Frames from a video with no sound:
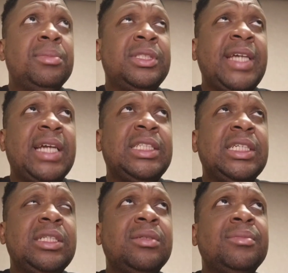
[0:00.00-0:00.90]

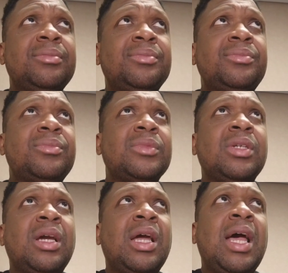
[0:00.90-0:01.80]
Sandton,
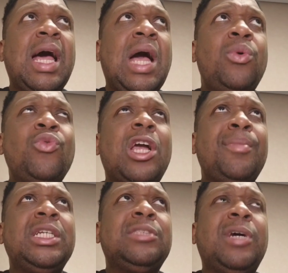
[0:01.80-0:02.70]
I wouldn't
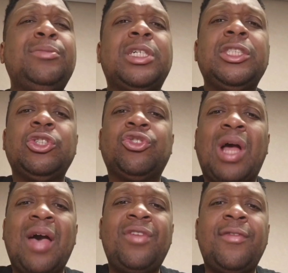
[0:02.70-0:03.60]
recommend as much because you're
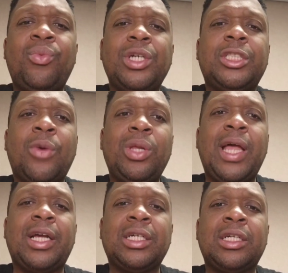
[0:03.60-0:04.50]
driving everywhere. It's not really
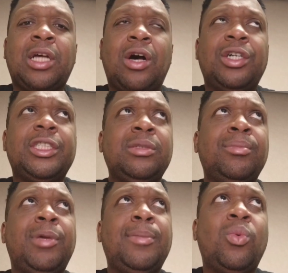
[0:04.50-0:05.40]
like a constant
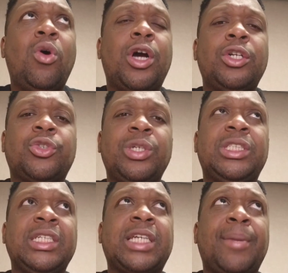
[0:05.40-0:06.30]
people walking the
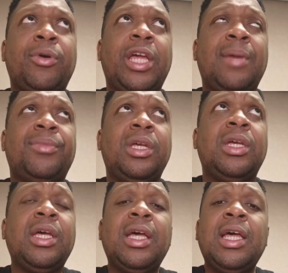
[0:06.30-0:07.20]
streets. It gets kind of pretty
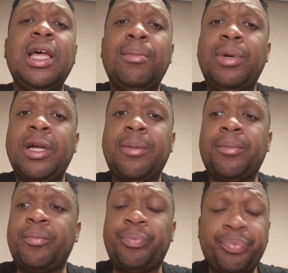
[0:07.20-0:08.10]
empty. But
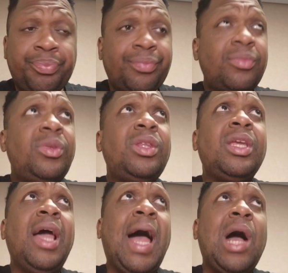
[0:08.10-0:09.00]

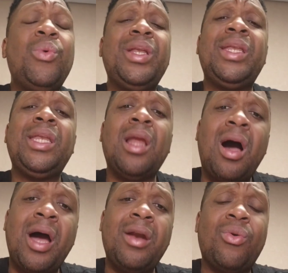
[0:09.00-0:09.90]
I would
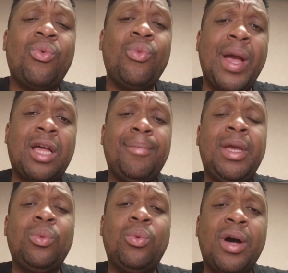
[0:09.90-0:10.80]
not
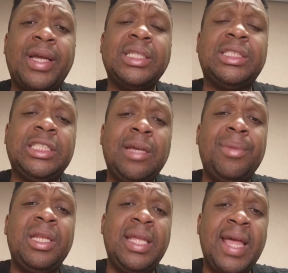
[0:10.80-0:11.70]
recommend walking
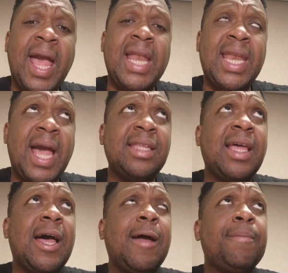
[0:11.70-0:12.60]
CBD at
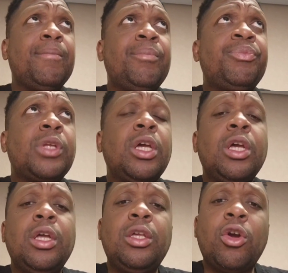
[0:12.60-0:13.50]
nighttime.
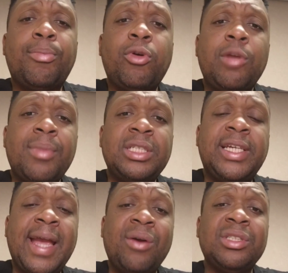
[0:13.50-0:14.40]
You're pretty
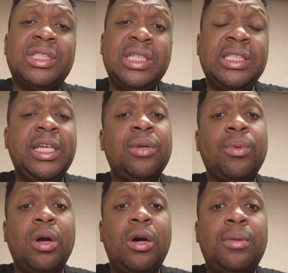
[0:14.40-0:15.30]
much guaranteed to get
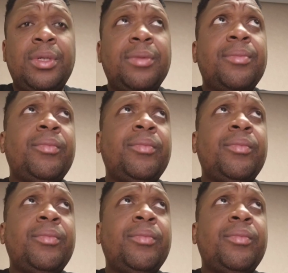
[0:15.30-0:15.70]
robbed.